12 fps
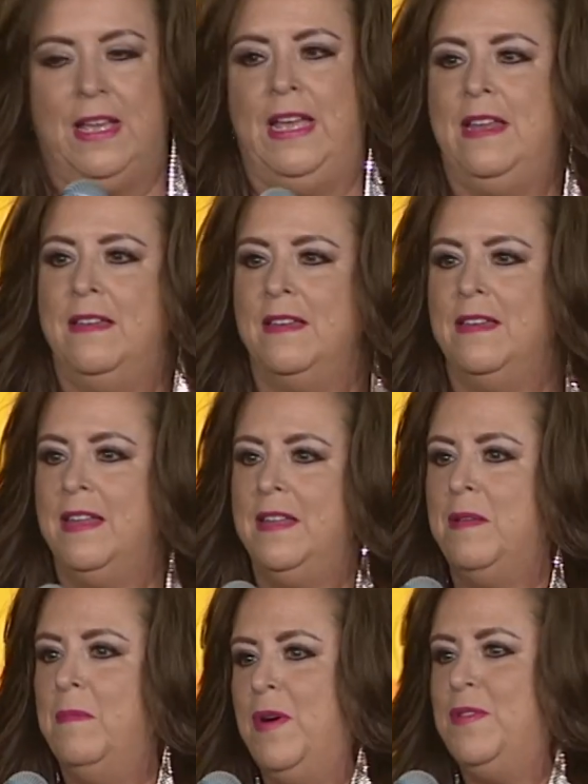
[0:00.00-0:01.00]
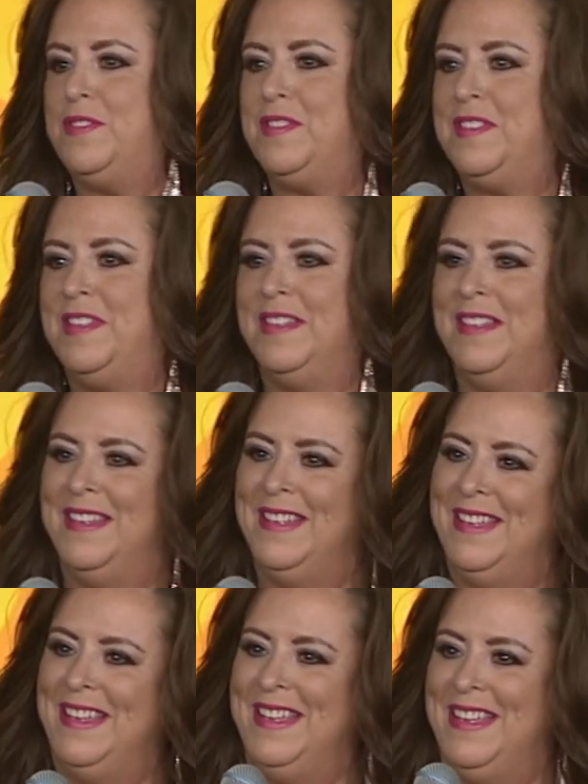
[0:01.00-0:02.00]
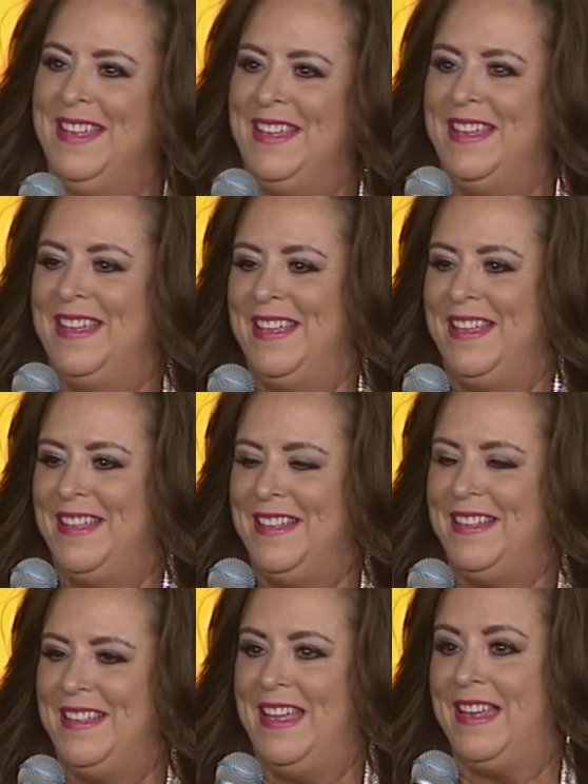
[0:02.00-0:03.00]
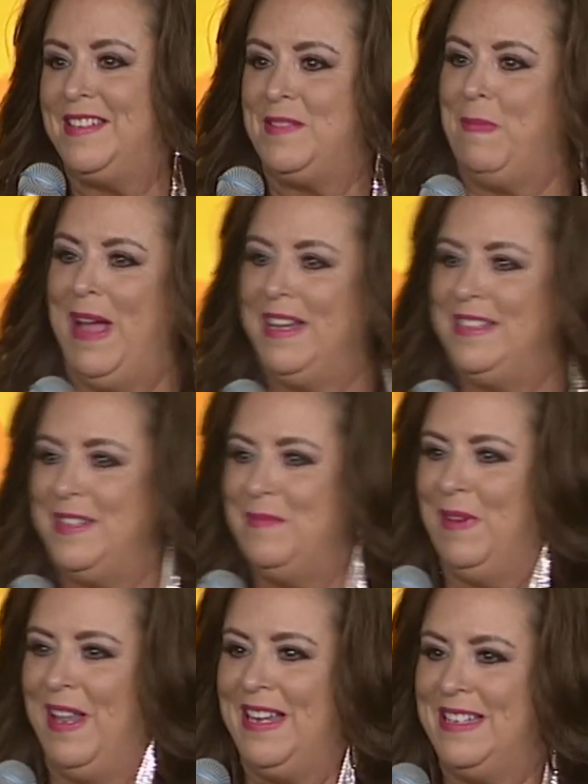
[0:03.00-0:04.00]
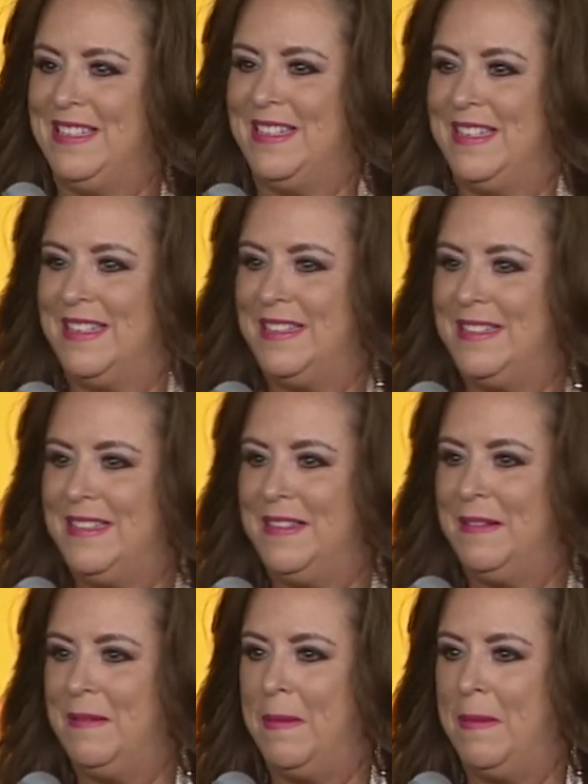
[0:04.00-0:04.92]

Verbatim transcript: hidden in the most expected places.